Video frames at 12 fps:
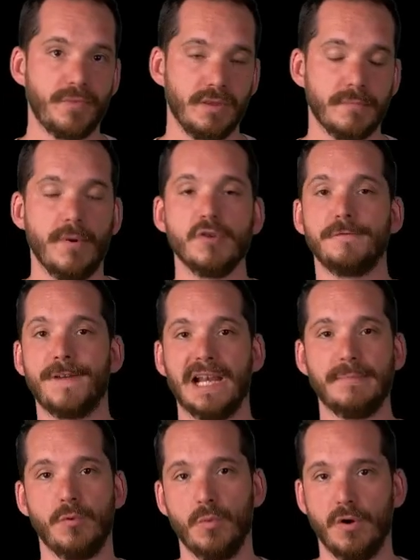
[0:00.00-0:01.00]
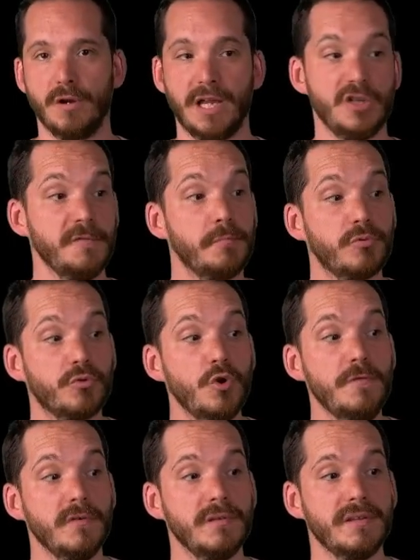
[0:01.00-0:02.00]
the most valuable work. And you've
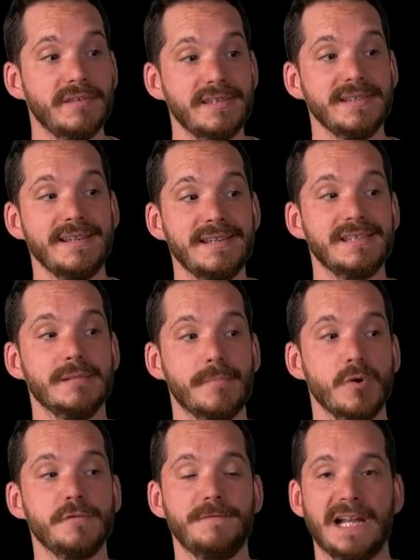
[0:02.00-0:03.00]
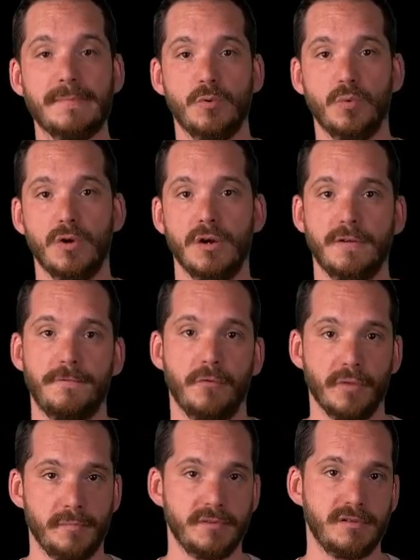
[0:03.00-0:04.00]
proven that this is the most valuable work for
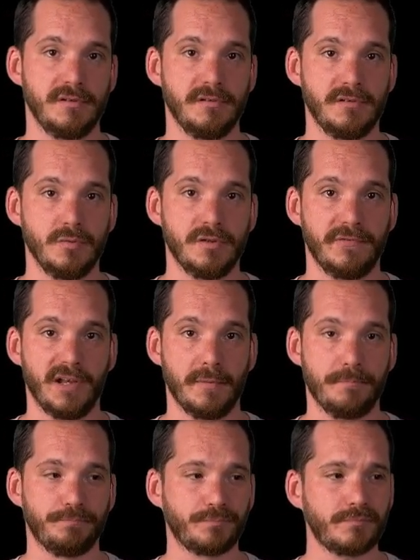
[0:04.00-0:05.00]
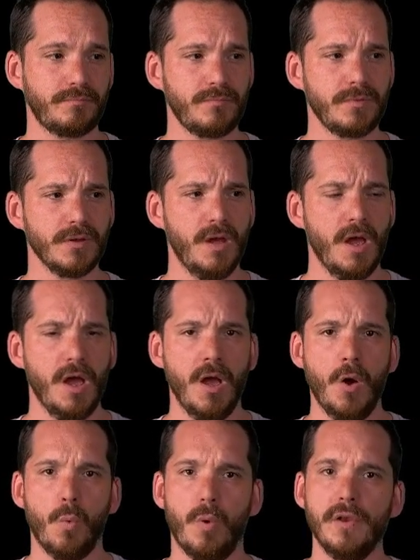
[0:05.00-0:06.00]
them to develop.
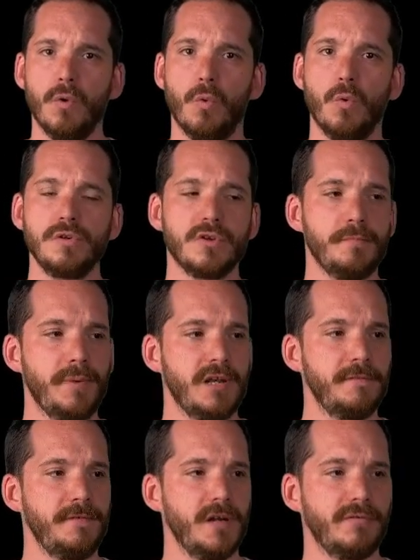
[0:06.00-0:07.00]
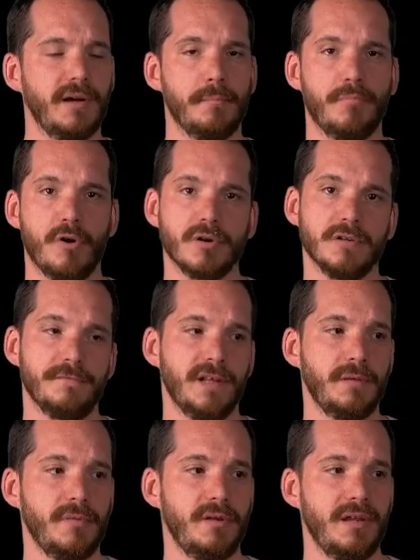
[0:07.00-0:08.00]
One also benefit around product
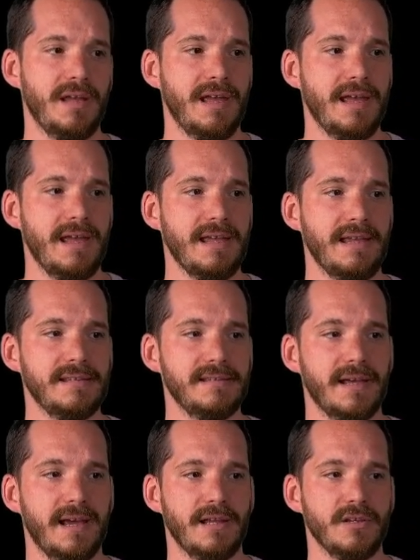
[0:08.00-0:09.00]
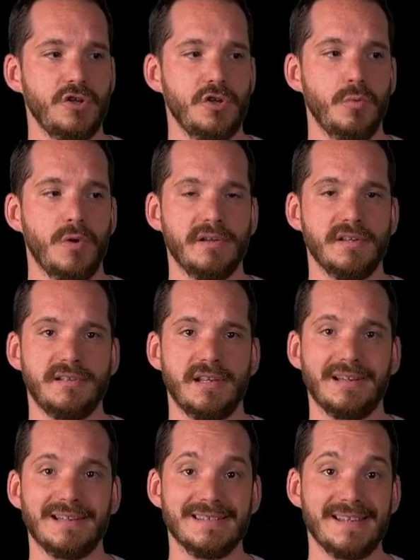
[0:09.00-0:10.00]
development is that you will understand
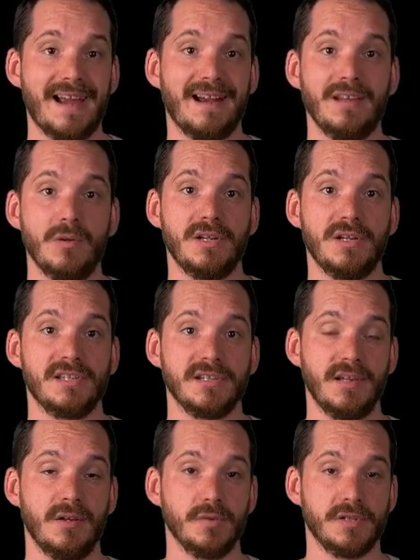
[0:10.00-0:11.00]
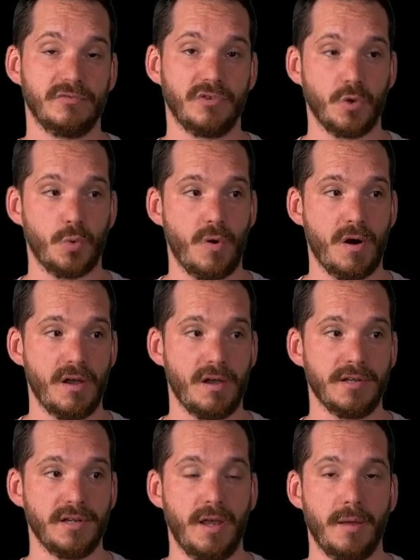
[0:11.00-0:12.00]
exactly skills are
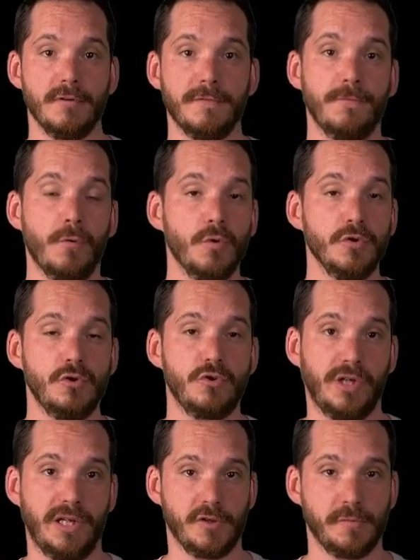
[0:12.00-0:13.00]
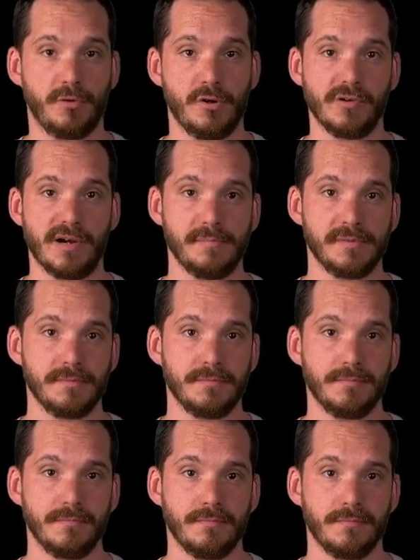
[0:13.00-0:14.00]
required before you create those programs.
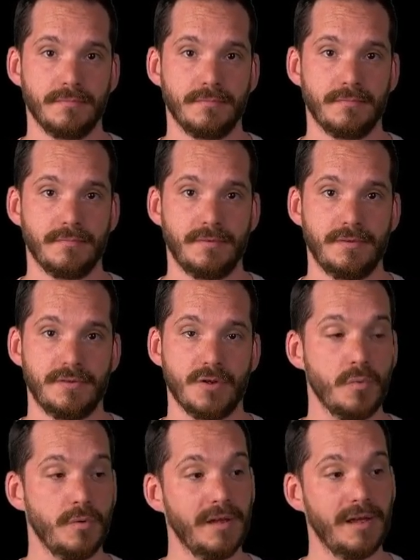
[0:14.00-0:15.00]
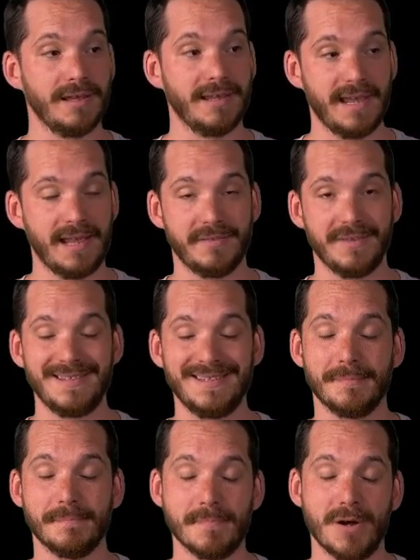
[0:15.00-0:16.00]
So again, this is a
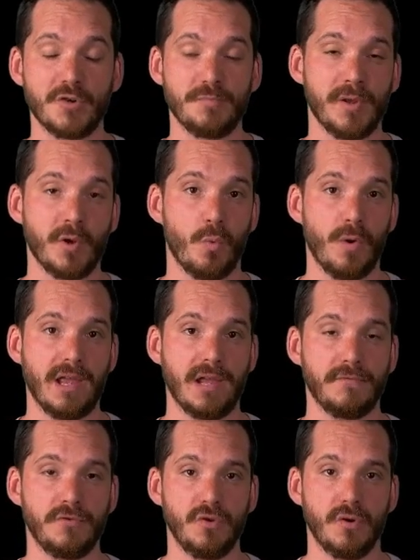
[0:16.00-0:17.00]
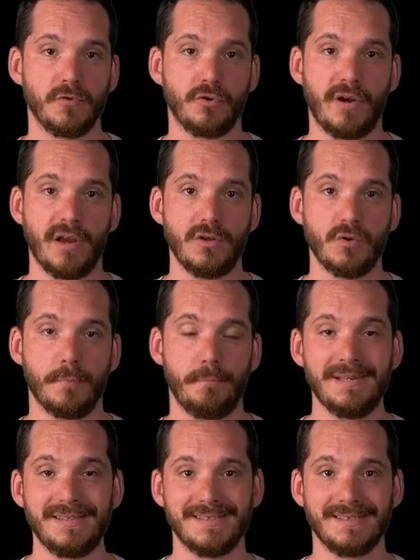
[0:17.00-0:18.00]
much better way of creating your
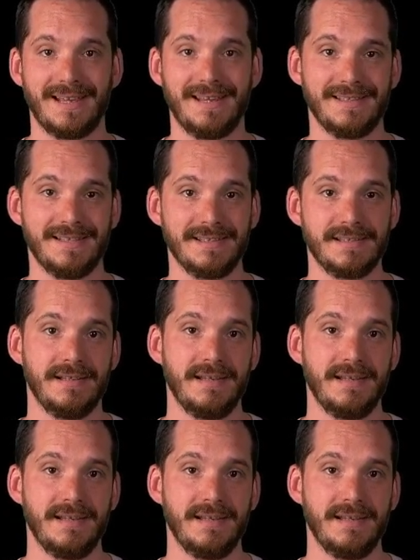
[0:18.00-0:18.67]
business cases